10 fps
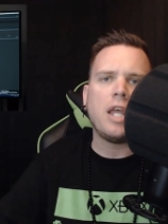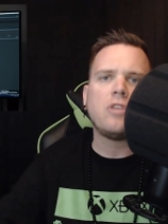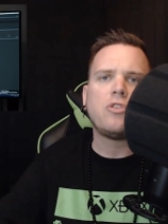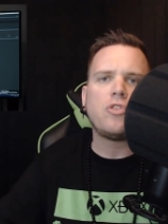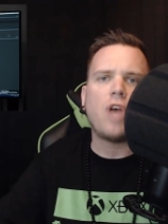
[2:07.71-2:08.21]

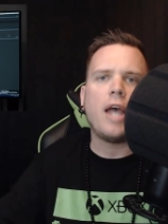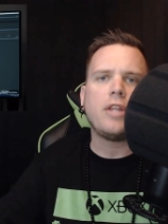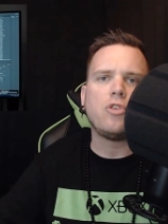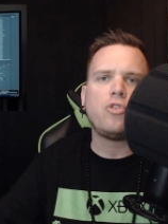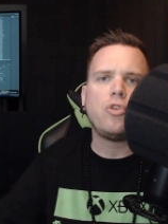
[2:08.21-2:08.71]

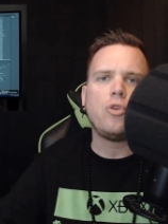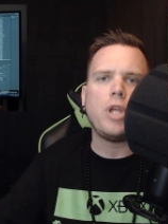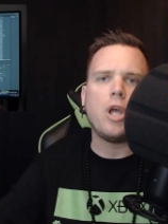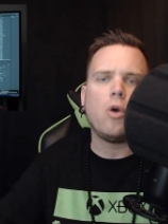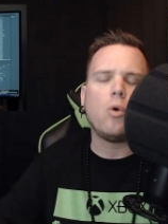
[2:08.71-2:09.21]
inside the
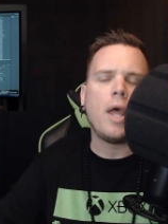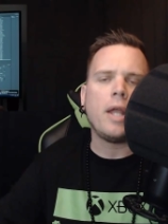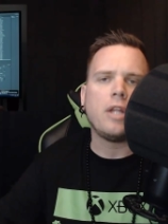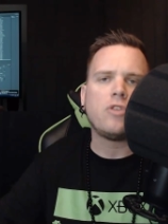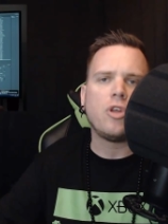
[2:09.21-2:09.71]
studio,
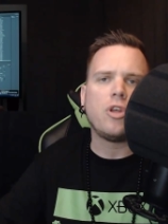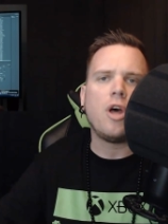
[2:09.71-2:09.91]
and it's a,